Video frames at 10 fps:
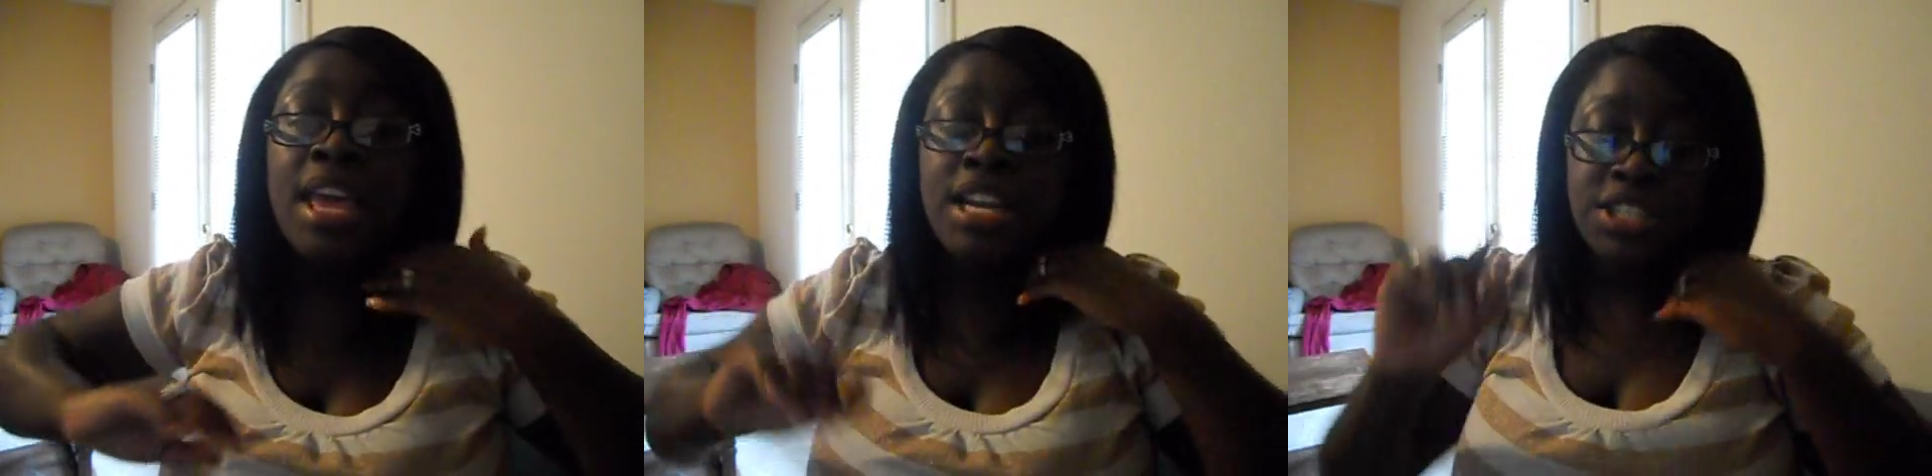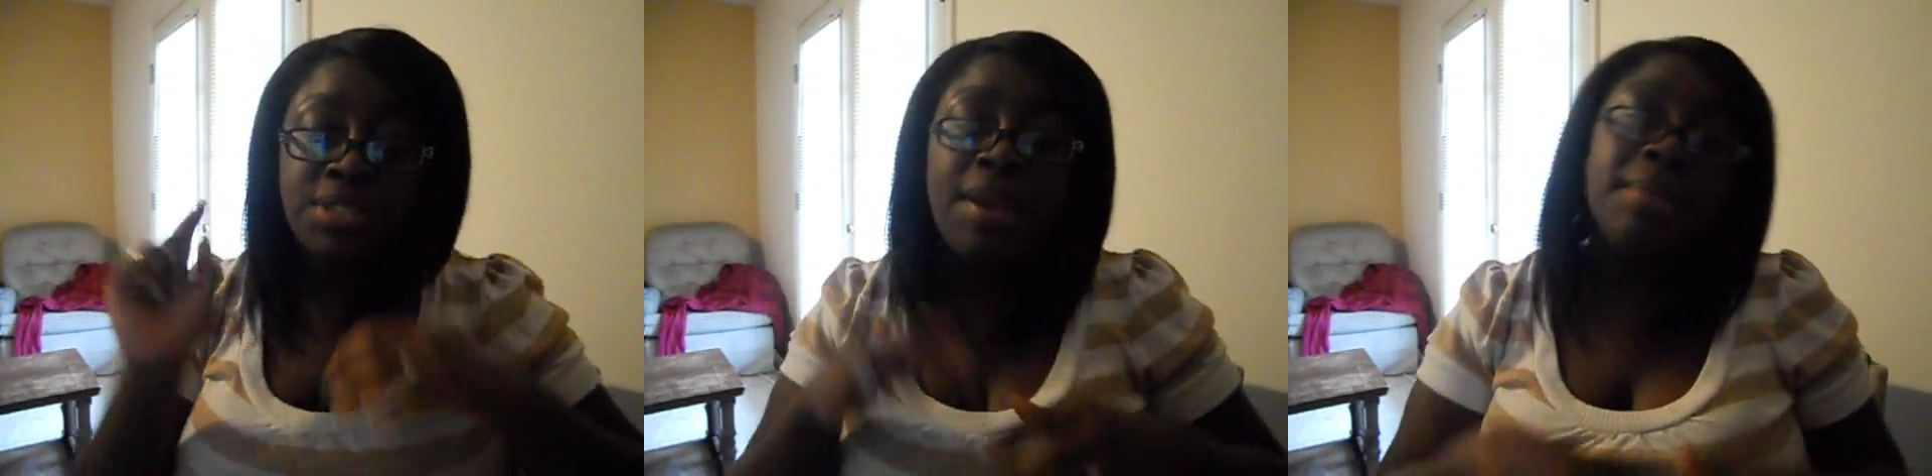
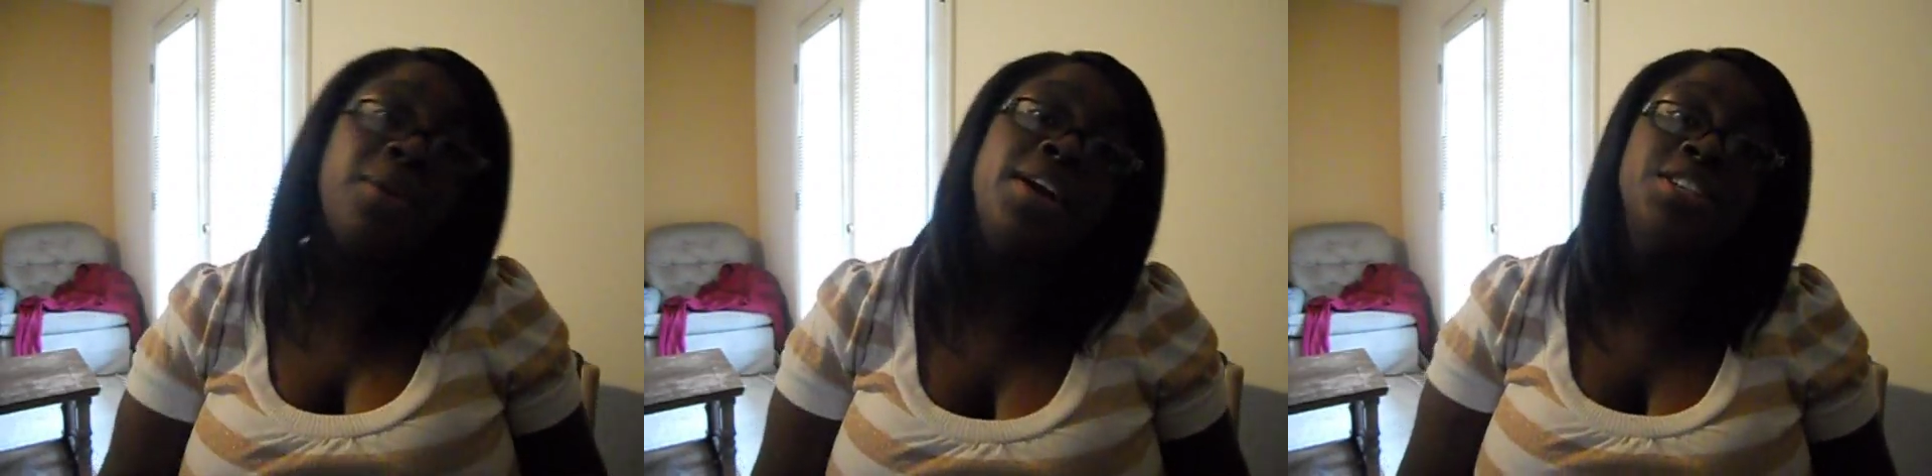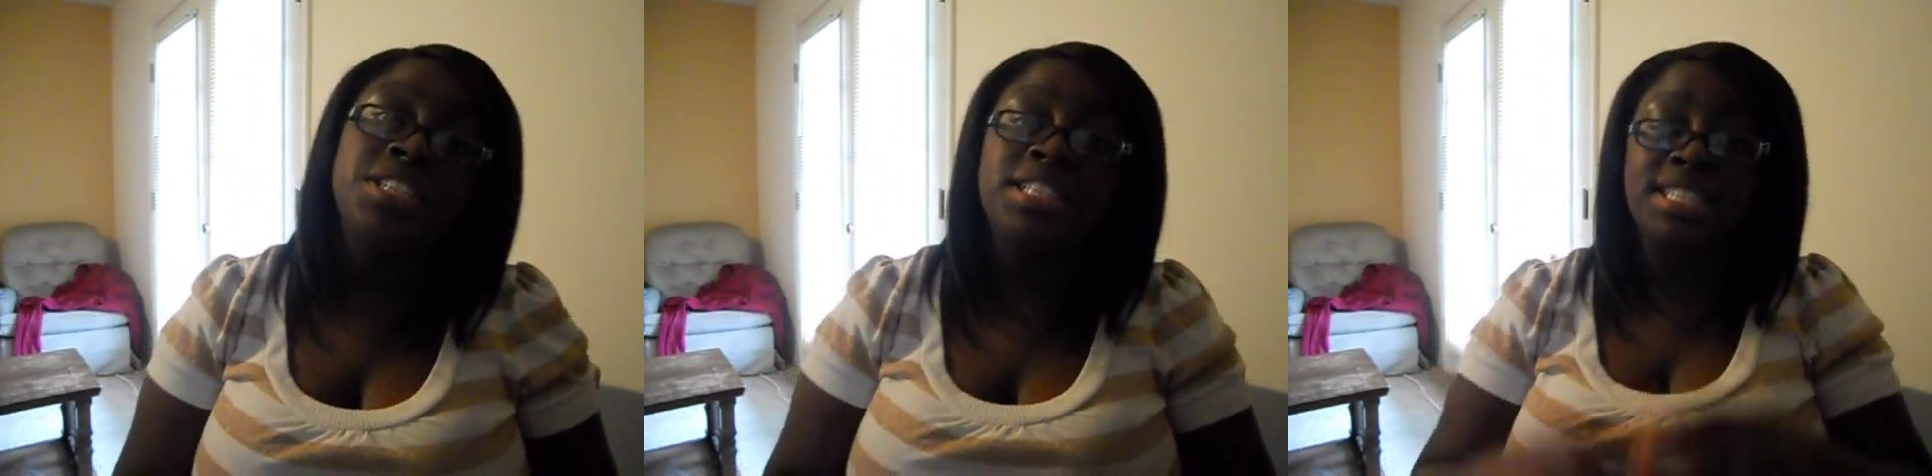just write me
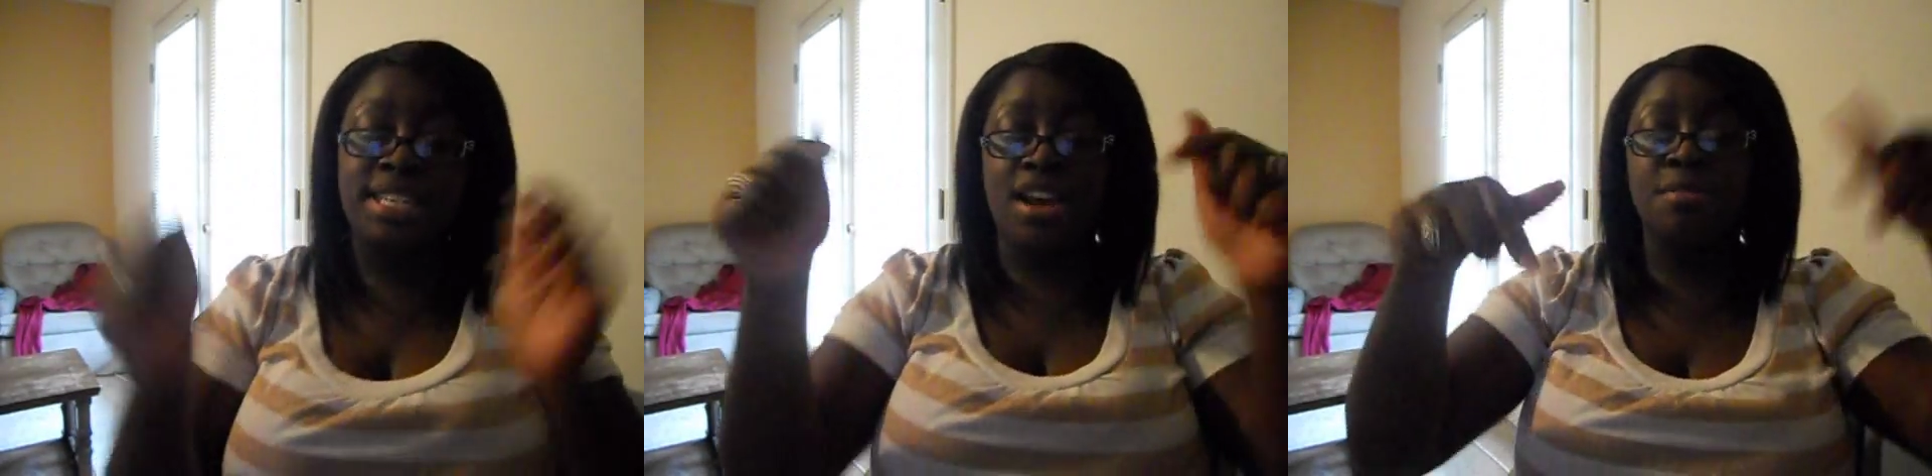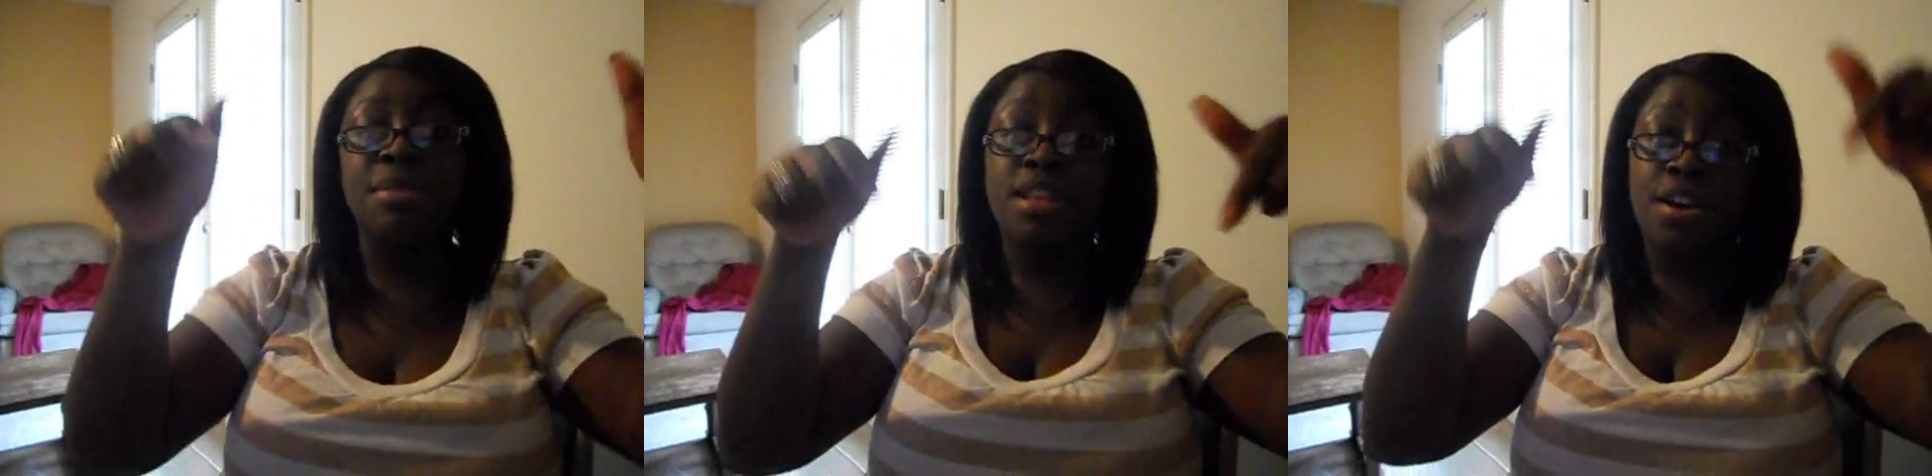questions down
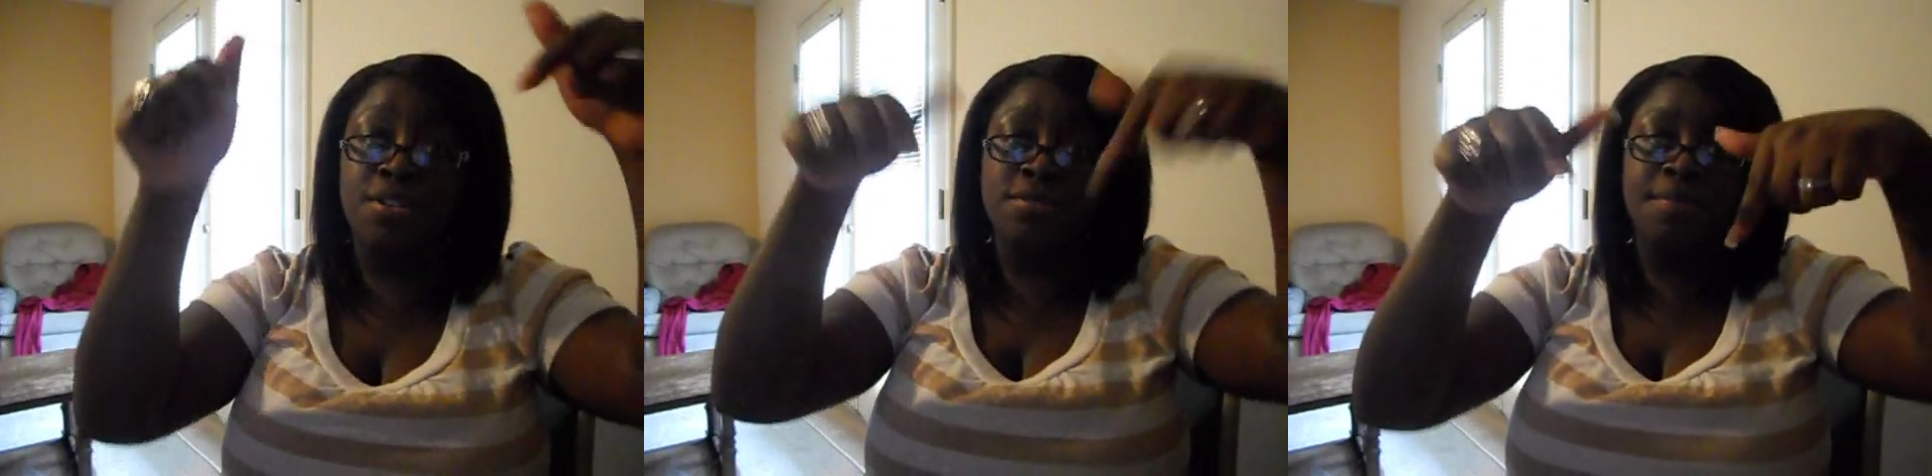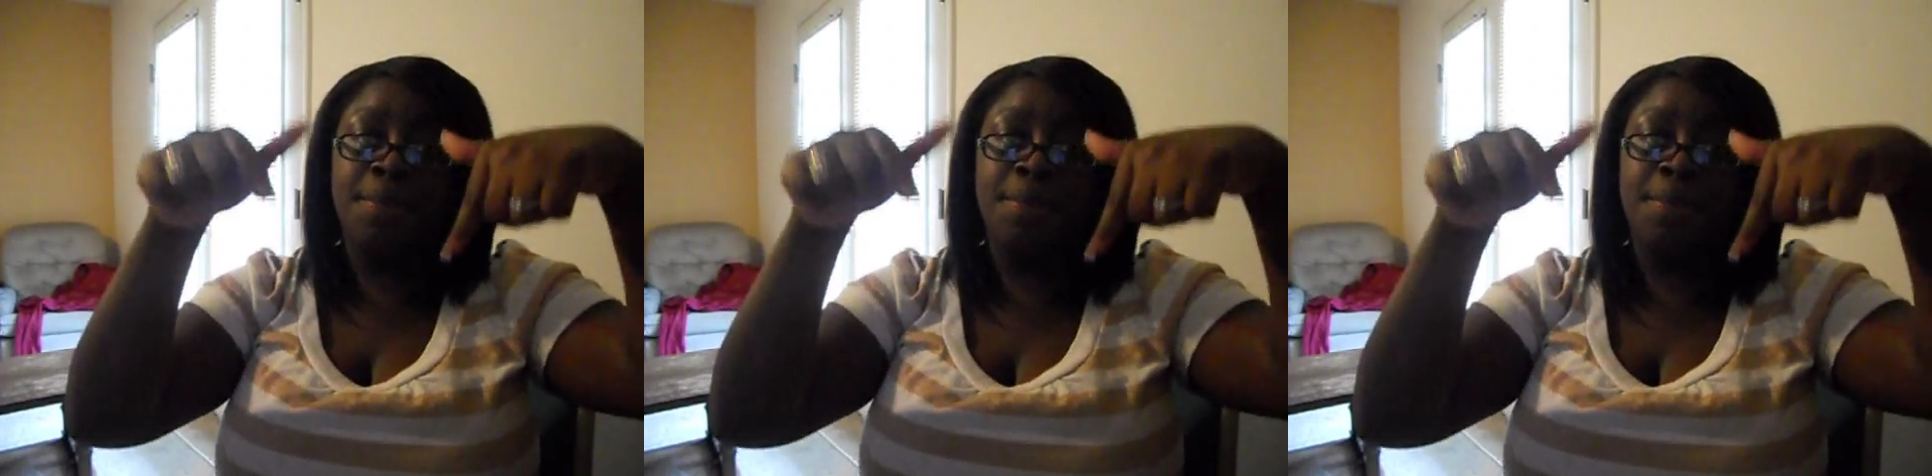below,